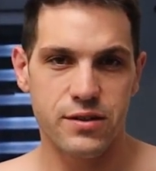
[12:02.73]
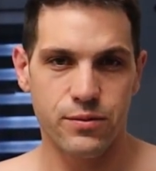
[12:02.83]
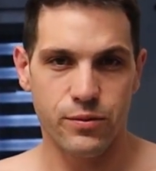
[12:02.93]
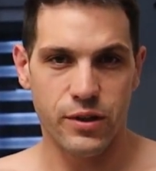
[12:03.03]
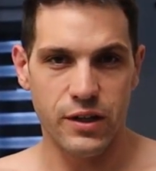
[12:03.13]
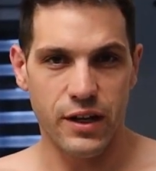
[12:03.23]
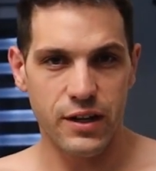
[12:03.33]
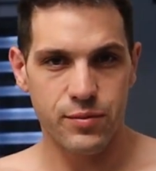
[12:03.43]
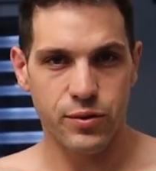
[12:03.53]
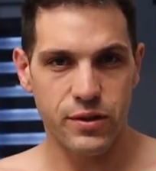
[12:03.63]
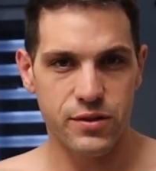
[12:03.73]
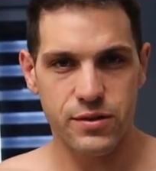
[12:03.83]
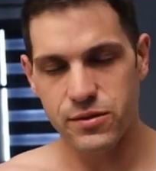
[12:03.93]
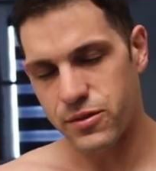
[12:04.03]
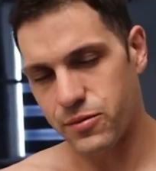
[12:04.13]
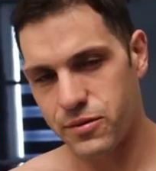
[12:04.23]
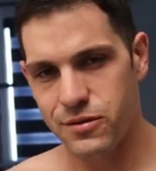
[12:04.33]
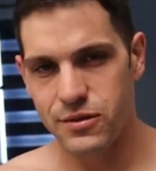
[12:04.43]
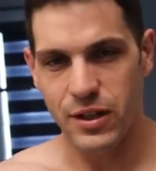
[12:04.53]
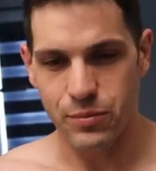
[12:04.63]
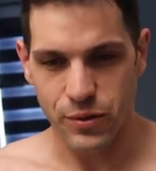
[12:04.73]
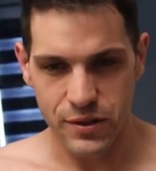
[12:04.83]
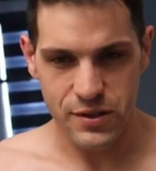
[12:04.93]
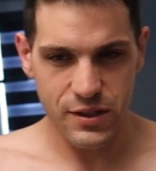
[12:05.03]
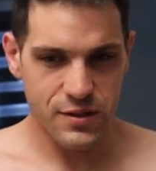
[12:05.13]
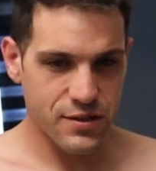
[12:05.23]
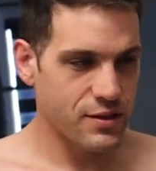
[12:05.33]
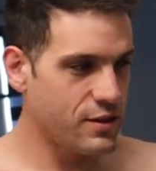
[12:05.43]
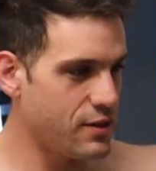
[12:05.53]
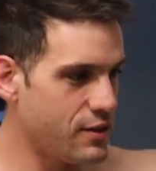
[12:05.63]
to 190.2, so 10.6.